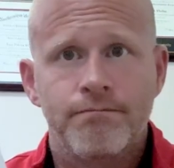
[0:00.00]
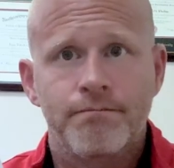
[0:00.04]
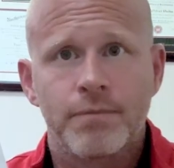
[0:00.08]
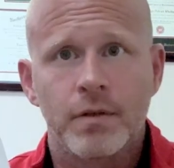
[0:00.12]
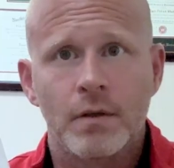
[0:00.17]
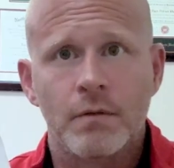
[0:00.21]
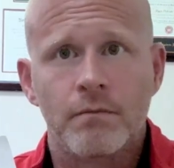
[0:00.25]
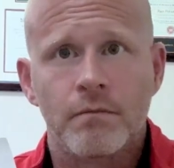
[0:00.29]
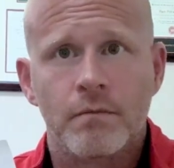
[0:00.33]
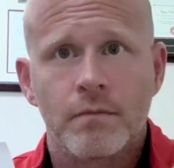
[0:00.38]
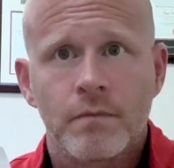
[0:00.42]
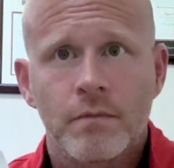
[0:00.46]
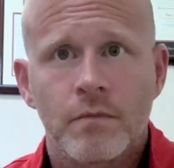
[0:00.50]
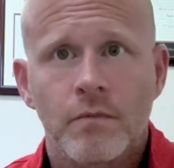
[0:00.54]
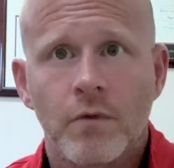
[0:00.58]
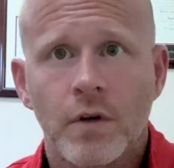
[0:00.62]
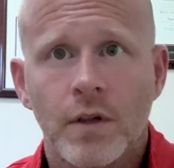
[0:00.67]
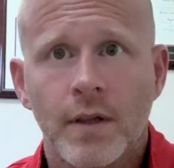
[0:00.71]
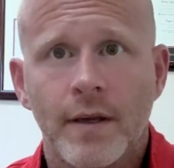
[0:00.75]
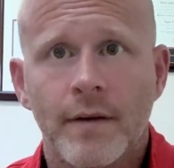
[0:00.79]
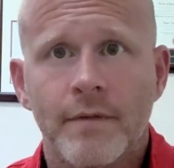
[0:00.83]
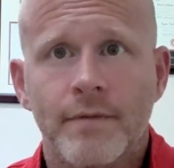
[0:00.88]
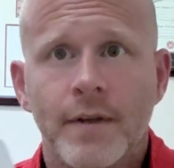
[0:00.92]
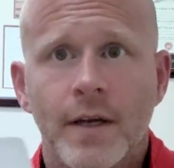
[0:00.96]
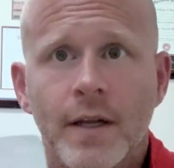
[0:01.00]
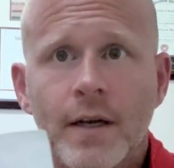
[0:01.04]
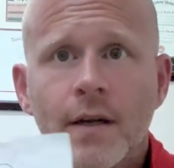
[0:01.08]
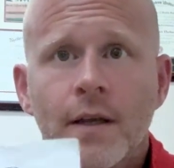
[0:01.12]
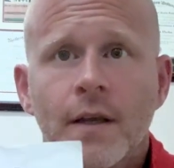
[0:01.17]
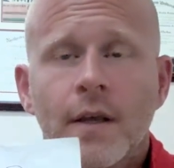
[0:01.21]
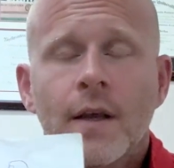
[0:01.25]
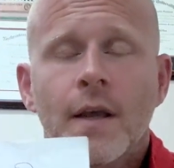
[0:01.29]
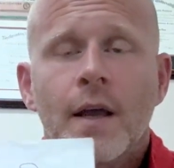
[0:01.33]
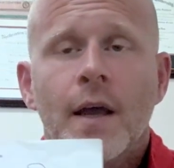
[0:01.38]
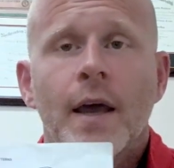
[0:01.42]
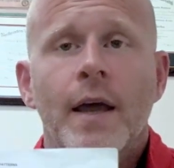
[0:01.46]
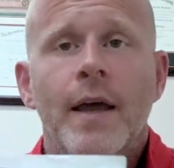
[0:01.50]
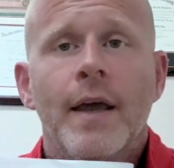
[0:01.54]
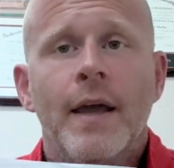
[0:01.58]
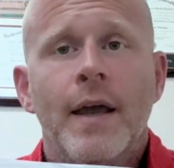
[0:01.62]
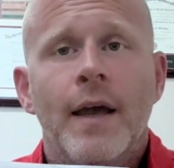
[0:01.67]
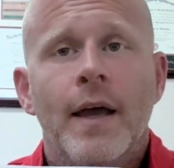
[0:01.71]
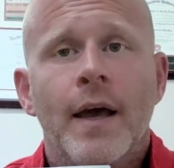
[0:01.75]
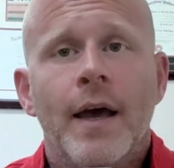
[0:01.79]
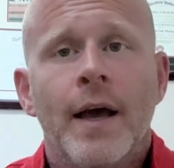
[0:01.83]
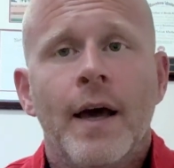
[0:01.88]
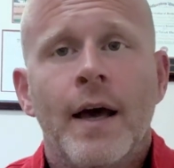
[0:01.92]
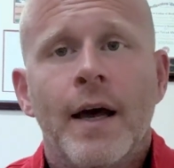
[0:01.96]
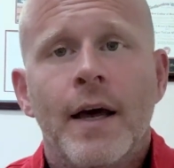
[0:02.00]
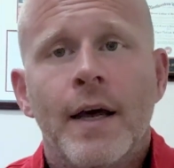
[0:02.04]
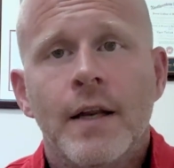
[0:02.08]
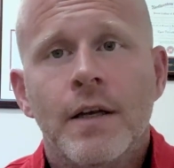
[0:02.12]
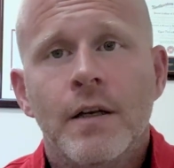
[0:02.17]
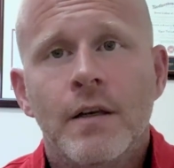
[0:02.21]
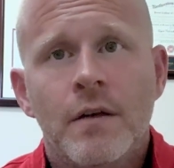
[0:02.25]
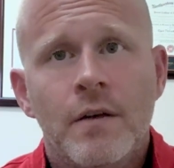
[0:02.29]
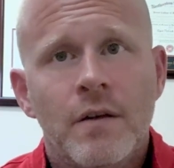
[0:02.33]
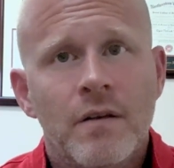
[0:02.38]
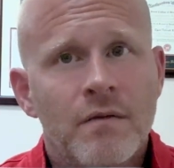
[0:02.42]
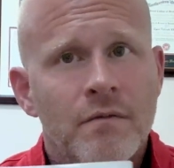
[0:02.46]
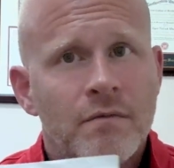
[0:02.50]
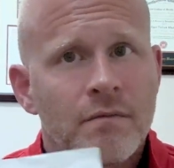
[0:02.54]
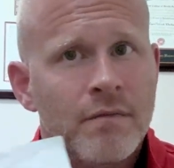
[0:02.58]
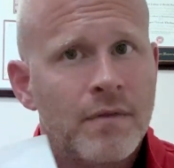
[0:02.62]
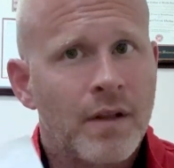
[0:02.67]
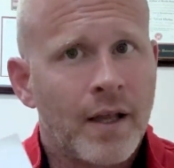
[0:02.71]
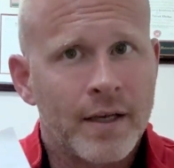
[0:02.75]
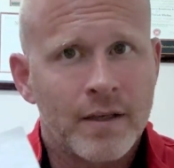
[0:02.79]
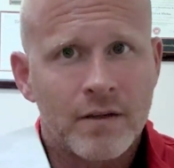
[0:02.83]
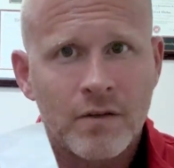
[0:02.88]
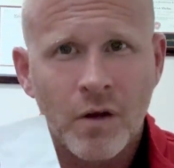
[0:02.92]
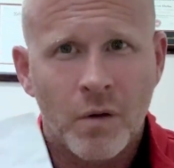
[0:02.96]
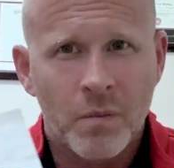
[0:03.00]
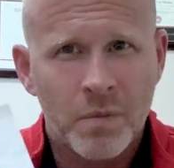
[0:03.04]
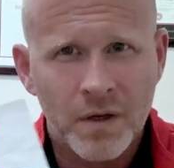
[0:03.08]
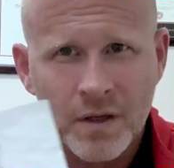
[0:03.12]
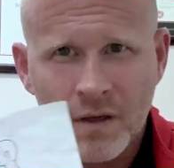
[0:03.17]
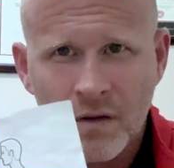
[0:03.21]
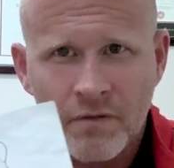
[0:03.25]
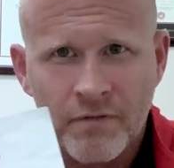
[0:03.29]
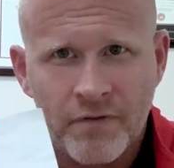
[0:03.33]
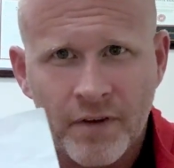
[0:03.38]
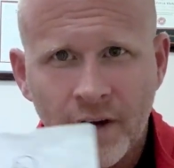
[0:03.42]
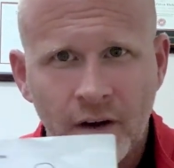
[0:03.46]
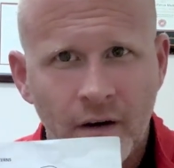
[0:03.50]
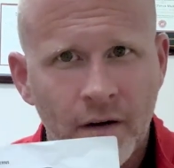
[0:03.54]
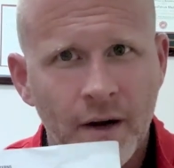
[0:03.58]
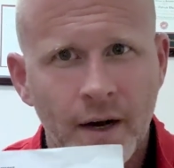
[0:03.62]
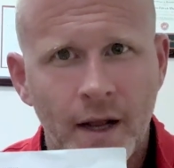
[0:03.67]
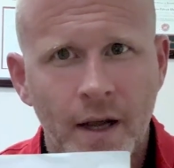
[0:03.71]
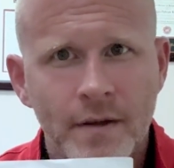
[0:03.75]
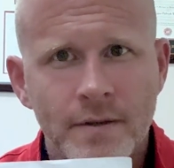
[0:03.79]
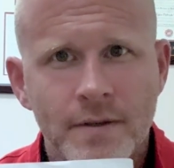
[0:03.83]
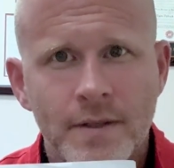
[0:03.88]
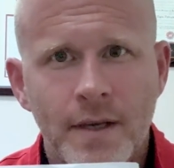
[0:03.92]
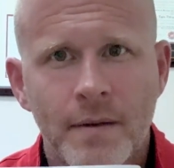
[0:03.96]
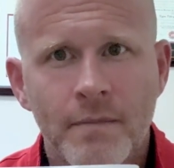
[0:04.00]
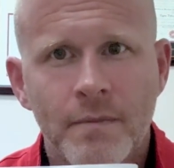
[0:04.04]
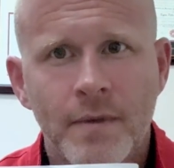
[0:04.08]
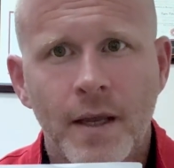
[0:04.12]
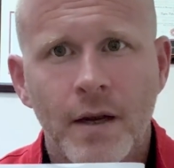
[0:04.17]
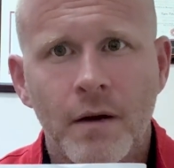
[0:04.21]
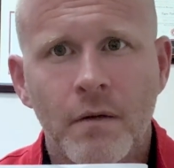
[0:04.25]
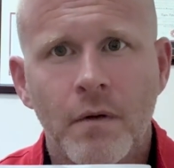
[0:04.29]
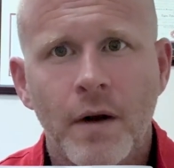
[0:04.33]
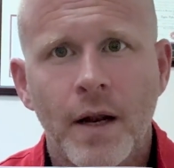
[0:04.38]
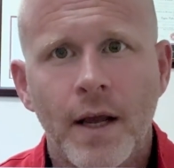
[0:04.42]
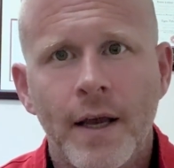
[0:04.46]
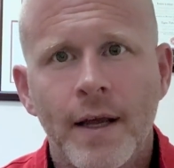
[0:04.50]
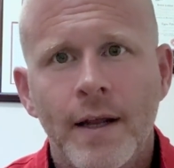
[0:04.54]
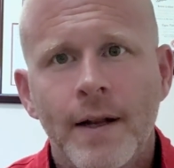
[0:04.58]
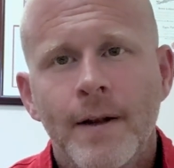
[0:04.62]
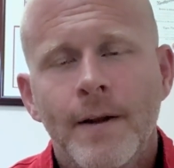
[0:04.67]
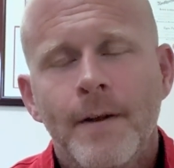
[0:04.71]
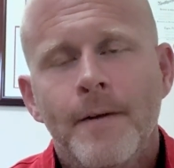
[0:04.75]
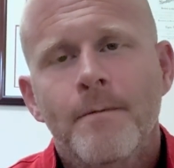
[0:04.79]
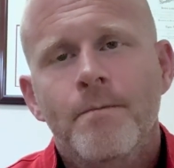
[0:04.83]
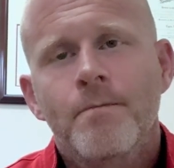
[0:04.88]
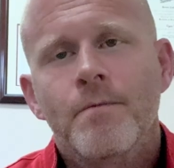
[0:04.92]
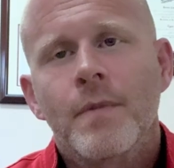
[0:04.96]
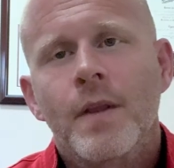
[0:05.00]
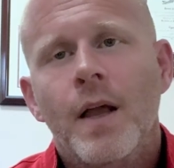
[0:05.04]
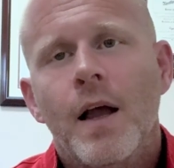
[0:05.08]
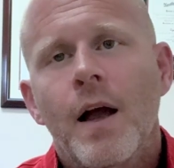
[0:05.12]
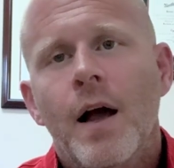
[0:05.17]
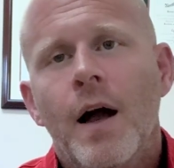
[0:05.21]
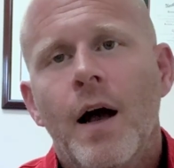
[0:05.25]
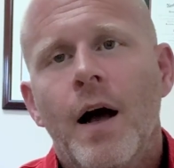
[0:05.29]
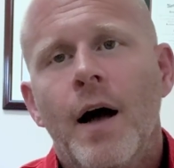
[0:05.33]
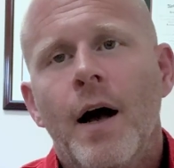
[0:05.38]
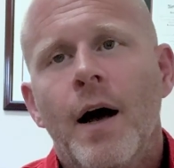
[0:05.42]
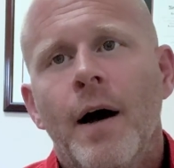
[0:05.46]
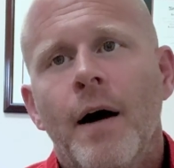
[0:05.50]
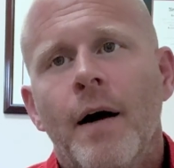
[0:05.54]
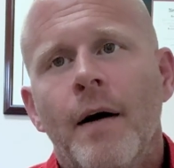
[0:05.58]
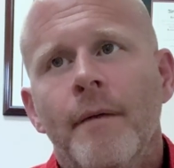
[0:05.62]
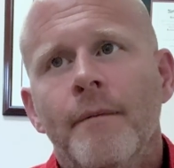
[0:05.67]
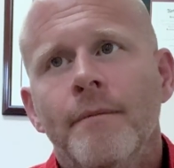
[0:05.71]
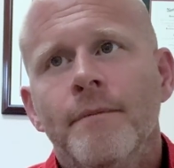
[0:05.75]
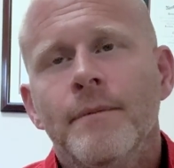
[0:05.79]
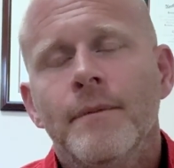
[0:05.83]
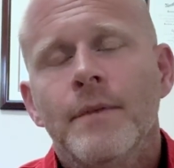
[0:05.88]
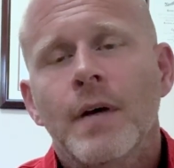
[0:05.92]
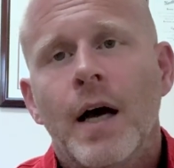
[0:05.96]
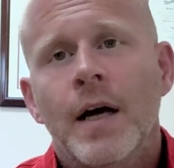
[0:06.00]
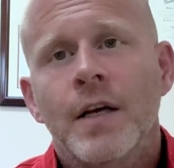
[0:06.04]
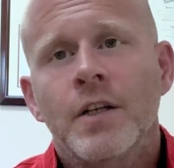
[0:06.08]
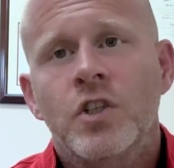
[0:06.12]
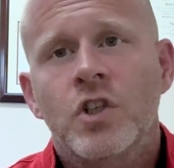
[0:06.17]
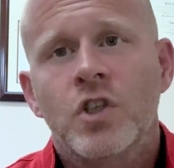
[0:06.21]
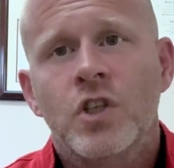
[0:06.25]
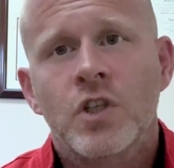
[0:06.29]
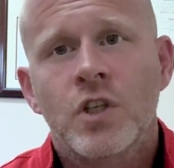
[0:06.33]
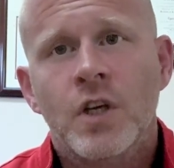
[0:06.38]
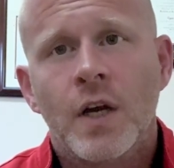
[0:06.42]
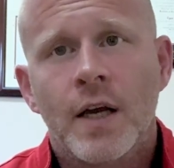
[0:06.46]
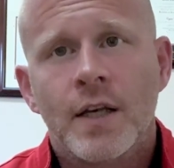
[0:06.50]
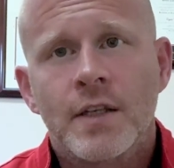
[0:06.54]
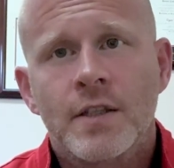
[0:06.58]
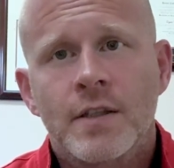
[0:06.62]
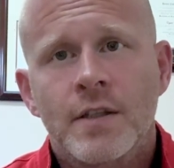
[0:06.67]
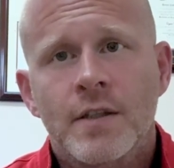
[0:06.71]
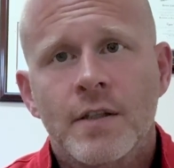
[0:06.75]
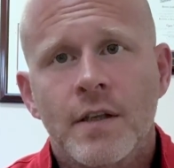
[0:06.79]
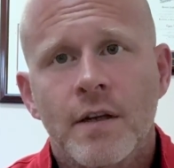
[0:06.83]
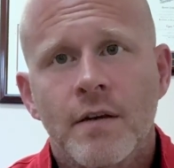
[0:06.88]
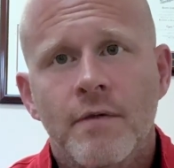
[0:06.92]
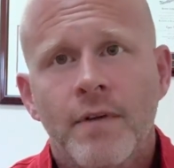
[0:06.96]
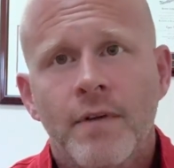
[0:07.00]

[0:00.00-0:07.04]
boom, relieved it. And like nobody could figure it out type thing, right? I just